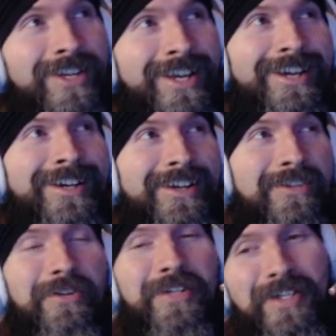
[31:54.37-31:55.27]

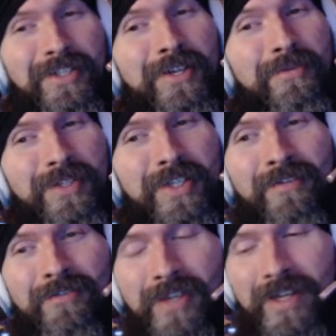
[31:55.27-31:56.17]
13th son was
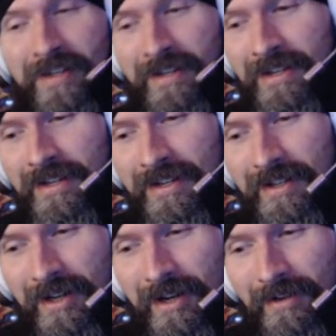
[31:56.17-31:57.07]
definitely
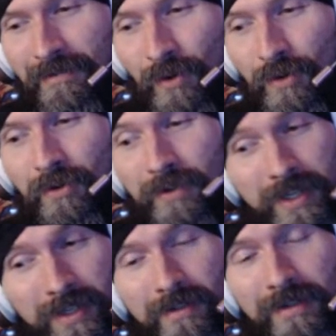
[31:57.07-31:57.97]
vocal.
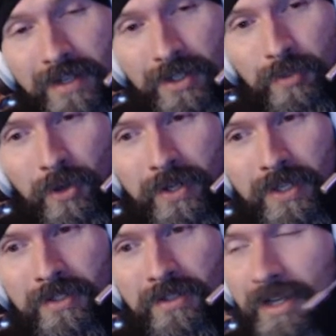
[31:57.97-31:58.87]
He spoke
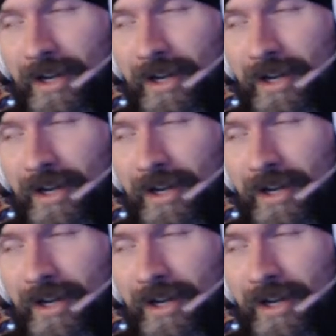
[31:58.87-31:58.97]
his